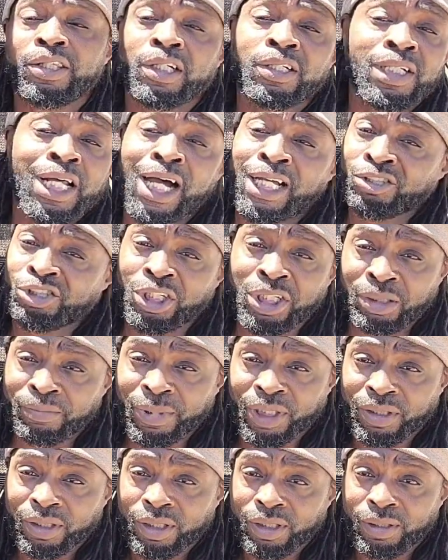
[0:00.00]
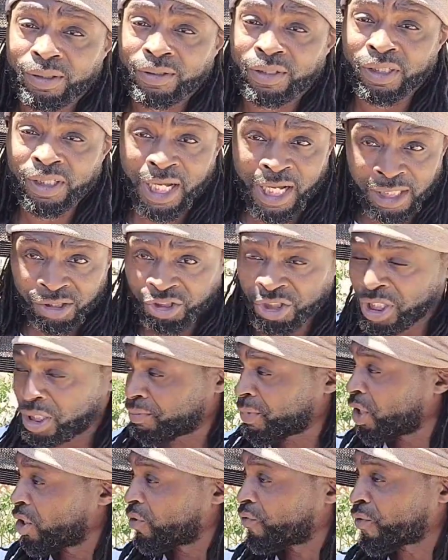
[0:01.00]
They're not cheap. They're not
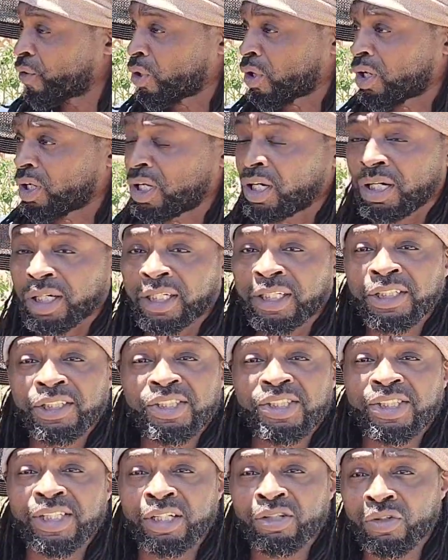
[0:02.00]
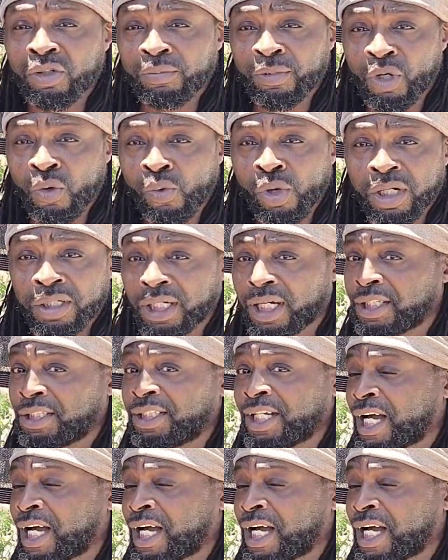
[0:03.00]
cheap. For a considerable one, a